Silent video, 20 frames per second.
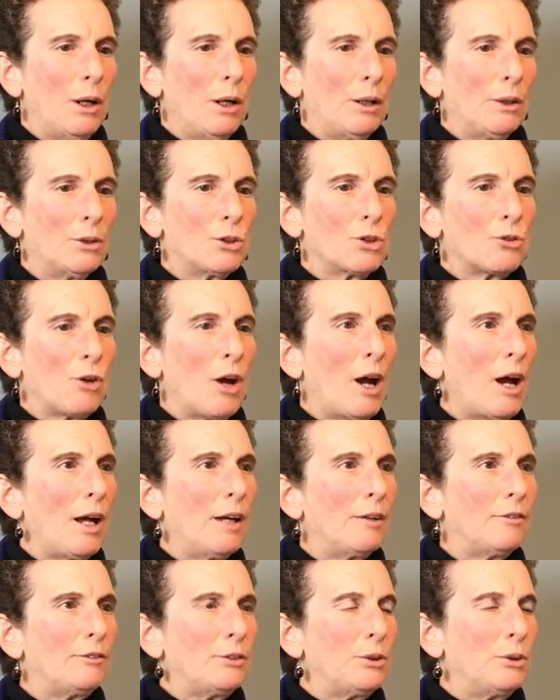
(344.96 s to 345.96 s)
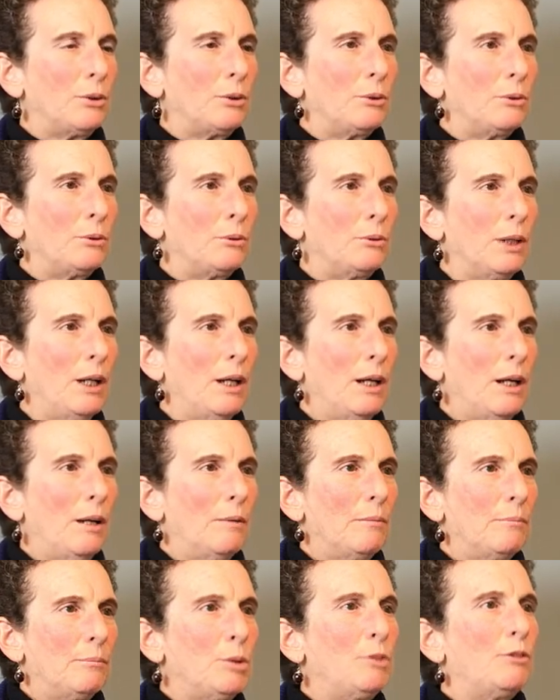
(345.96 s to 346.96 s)
strive to
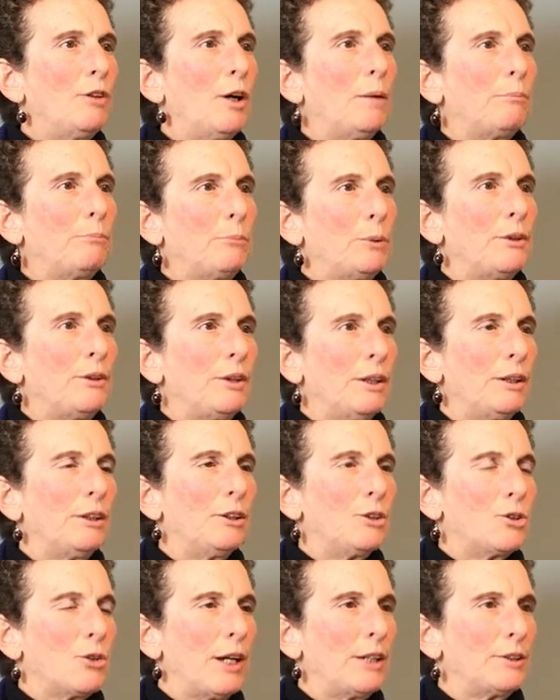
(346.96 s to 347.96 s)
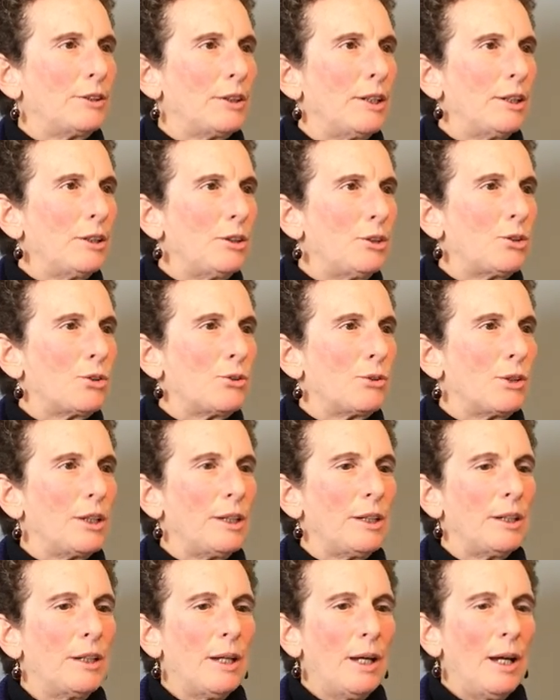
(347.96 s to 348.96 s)
move up within the transit
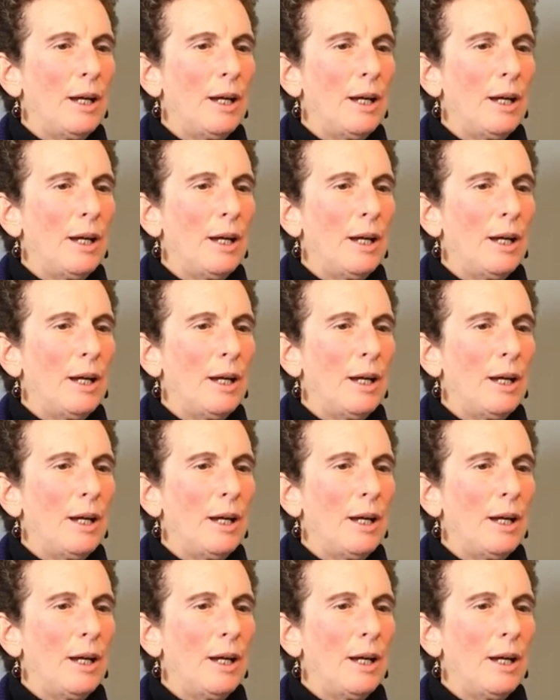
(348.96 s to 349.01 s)
industry